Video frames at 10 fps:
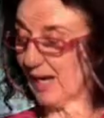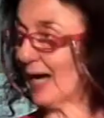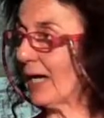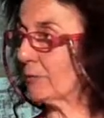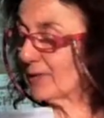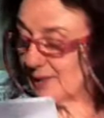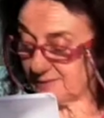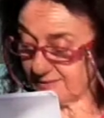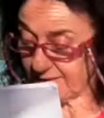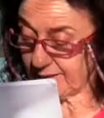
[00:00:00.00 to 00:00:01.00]
are an
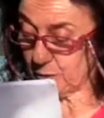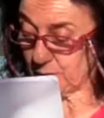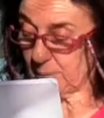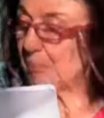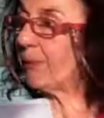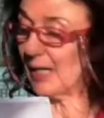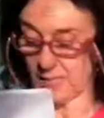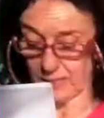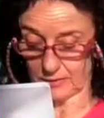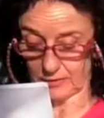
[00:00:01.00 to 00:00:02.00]
integral
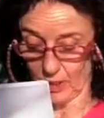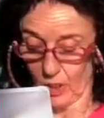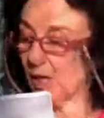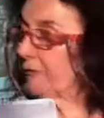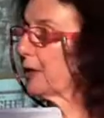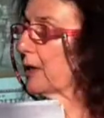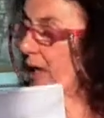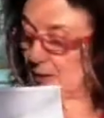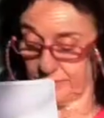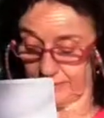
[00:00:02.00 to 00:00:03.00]
part of the
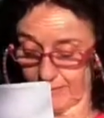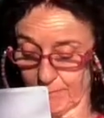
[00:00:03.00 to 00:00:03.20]
cult.